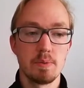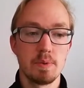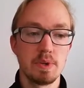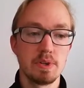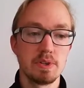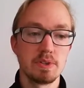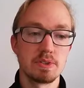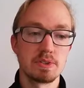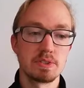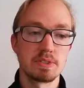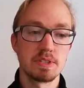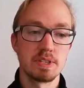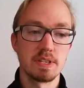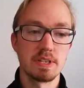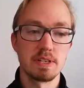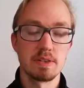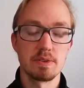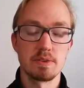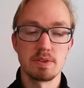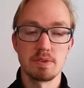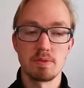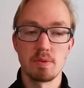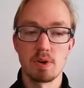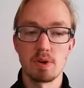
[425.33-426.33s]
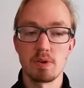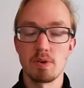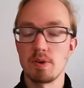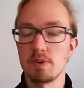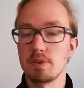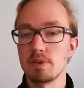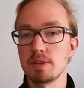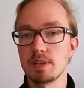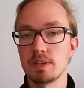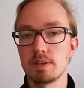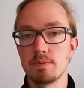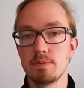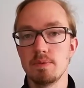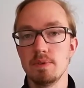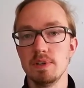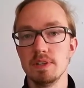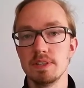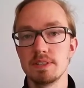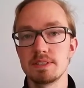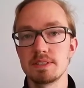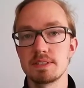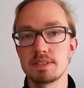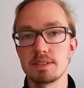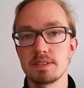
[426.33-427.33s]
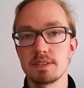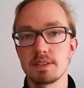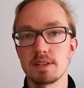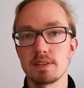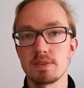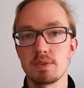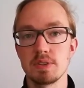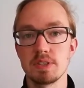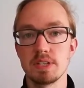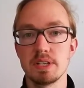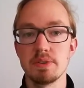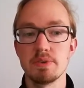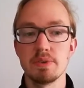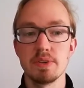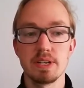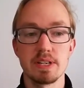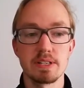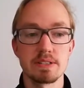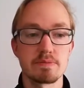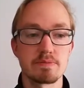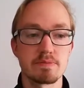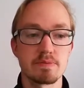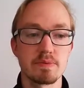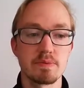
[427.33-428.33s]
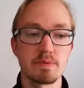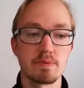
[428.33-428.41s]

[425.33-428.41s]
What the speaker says: where you say list criteria